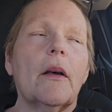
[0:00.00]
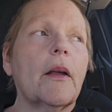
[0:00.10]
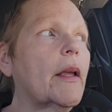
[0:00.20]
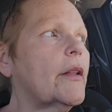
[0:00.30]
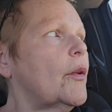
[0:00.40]

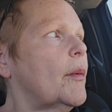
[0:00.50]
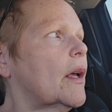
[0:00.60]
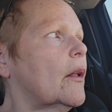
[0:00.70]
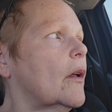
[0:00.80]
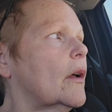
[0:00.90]
okay, to
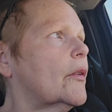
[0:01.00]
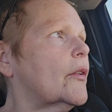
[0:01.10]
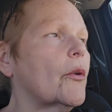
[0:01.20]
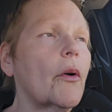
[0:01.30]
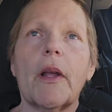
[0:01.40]
make a long
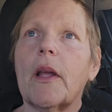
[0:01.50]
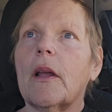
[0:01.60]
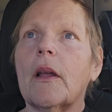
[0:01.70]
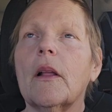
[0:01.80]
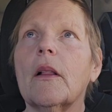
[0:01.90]
story
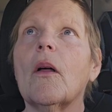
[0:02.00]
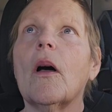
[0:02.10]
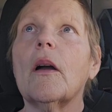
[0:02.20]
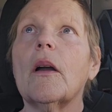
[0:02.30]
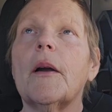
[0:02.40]

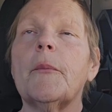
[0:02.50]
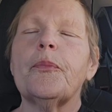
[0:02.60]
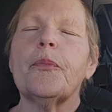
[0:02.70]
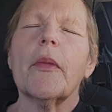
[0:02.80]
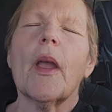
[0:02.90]
longer,
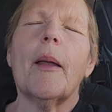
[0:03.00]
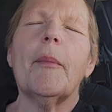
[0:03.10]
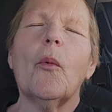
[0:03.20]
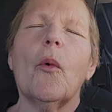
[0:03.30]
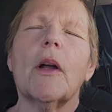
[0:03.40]
I've
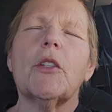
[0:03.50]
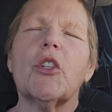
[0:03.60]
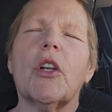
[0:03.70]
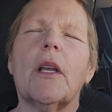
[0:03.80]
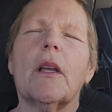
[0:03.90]
been
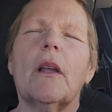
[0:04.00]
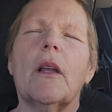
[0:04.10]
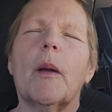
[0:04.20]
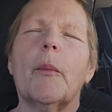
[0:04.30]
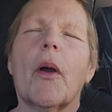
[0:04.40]
watching
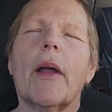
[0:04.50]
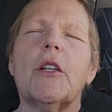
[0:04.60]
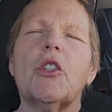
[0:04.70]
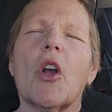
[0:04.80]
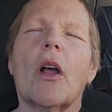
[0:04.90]

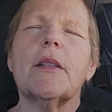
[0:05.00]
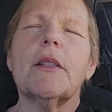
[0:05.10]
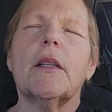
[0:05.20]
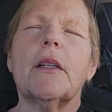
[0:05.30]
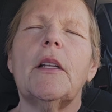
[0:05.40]
Bryan
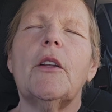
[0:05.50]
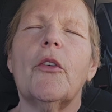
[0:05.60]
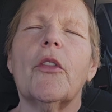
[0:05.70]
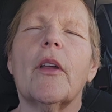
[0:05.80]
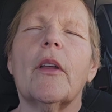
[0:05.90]
Johnson,
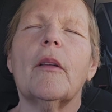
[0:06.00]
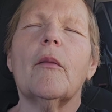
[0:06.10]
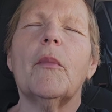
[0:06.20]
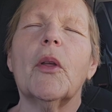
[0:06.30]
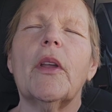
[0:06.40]
the
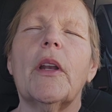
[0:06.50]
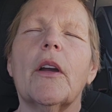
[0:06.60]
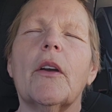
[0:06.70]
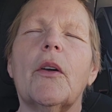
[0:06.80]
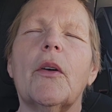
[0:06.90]

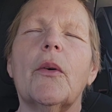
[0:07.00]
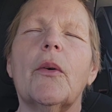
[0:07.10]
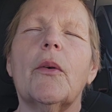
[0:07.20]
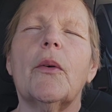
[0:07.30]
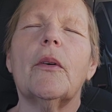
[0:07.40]
millionaire
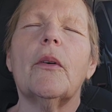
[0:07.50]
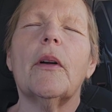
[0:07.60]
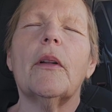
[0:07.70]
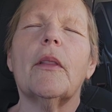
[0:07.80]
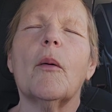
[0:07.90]

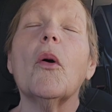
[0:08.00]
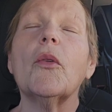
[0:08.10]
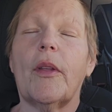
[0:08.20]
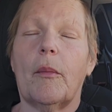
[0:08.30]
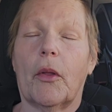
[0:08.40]
or the
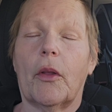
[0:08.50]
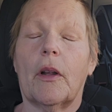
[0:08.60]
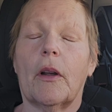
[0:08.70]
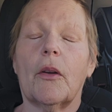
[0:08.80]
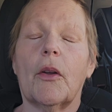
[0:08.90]

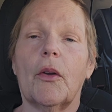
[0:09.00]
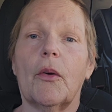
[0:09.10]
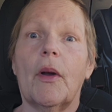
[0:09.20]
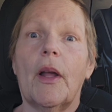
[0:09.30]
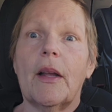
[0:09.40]
multimillionaire
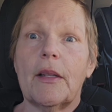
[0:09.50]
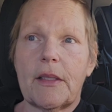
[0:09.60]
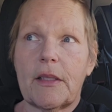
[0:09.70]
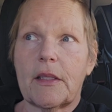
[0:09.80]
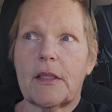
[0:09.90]
who
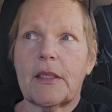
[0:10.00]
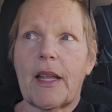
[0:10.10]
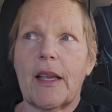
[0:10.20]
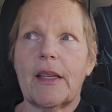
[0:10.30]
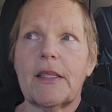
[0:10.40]

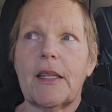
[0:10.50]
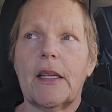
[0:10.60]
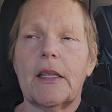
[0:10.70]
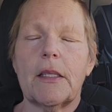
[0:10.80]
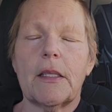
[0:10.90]
takes
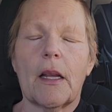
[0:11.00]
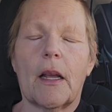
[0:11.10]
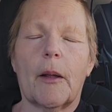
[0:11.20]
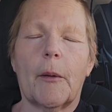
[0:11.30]
his